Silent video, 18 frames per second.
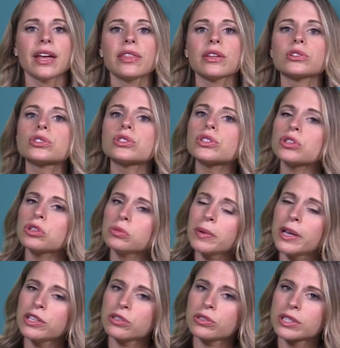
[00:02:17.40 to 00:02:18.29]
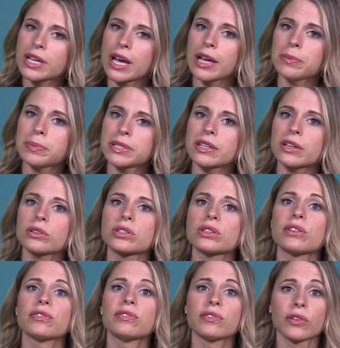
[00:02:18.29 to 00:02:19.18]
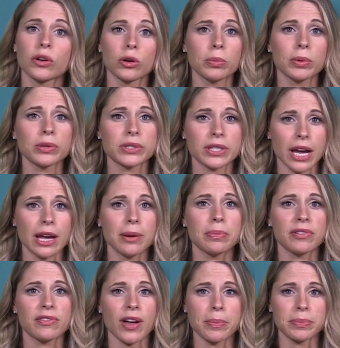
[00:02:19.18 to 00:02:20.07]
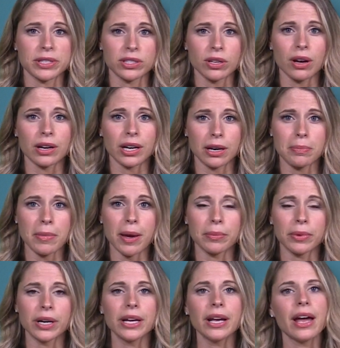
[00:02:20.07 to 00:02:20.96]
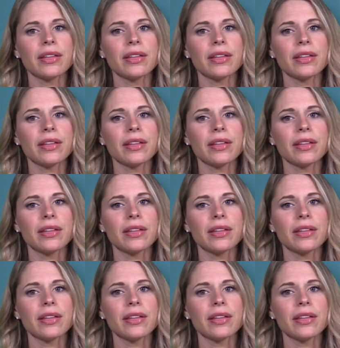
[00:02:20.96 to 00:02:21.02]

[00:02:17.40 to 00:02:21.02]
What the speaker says: There's two major types. There's the verbal type of episodic memory,